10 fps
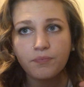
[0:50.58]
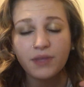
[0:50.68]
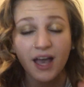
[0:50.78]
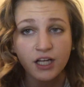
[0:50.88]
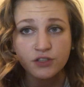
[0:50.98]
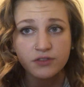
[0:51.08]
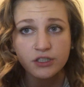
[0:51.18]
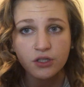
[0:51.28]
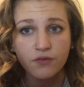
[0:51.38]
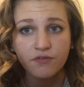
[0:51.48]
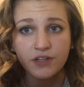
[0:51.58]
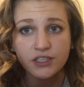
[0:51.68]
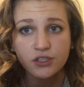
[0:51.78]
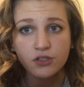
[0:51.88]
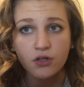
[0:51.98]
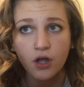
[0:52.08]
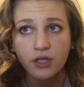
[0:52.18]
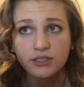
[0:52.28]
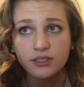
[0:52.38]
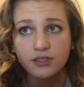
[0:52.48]
cash fixed
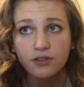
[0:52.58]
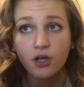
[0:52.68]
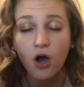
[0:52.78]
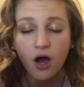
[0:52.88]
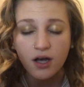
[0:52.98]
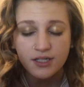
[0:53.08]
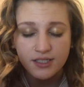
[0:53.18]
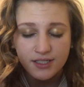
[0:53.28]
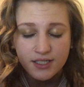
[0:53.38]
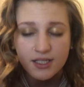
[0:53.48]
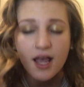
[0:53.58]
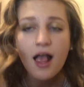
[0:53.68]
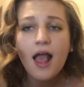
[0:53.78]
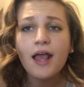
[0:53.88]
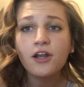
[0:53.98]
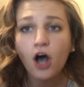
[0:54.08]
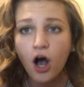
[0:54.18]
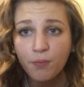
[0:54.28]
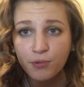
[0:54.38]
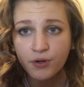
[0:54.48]
costs and
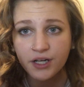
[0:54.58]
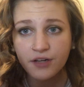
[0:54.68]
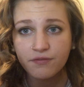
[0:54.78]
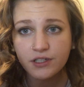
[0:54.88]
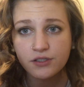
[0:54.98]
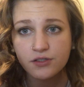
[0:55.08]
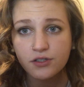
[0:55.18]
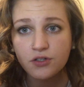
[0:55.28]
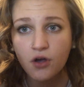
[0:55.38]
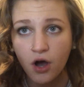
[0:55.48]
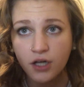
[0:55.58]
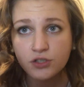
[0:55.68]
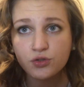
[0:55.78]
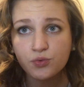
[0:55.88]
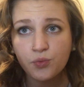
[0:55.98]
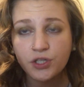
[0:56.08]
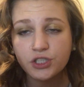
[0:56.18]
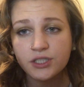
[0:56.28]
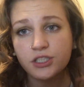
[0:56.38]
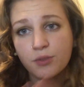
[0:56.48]
operating fixed costs, which
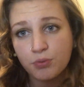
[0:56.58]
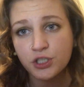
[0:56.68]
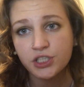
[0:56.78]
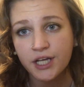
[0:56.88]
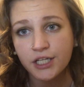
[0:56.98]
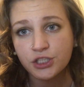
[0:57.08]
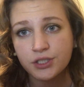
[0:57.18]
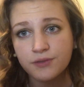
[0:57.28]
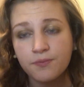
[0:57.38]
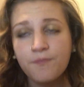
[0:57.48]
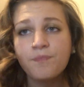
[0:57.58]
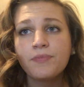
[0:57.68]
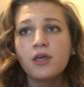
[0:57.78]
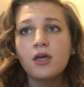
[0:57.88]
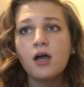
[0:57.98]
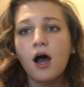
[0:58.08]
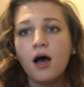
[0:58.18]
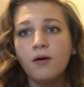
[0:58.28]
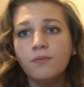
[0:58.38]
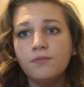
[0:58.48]
is depreciation.
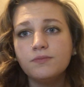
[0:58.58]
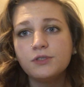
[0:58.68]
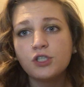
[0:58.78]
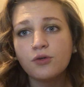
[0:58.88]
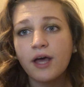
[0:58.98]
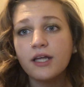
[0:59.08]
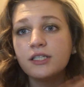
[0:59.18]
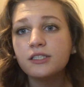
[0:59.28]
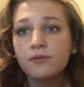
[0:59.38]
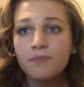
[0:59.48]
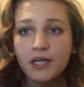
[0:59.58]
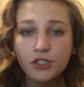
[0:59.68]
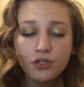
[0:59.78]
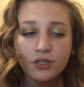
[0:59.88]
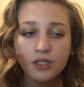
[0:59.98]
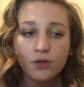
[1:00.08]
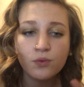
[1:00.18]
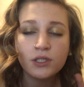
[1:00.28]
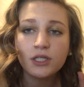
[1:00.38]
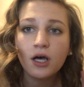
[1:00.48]
So that is the major thing
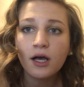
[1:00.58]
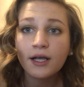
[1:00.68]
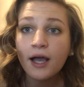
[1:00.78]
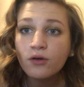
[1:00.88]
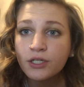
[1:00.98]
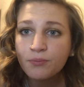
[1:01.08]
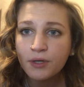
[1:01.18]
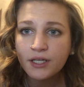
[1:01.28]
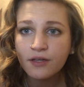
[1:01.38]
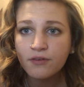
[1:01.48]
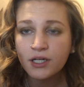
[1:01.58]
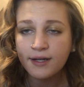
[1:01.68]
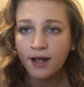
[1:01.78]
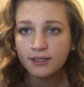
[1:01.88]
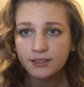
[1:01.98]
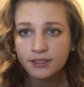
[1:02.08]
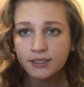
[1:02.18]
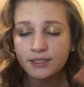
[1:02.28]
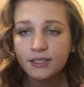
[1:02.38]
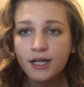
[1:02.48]
with accounting break-even
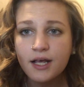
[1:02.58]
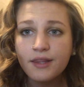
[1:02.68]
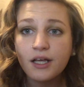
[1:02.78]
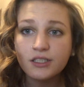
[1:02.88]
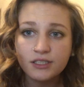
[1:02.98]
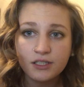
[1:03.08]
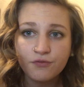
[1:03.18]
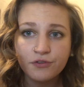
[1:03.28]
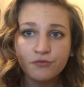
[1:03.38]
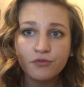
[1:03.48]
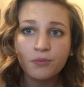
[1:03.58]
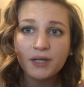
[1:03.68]
analysis that is different from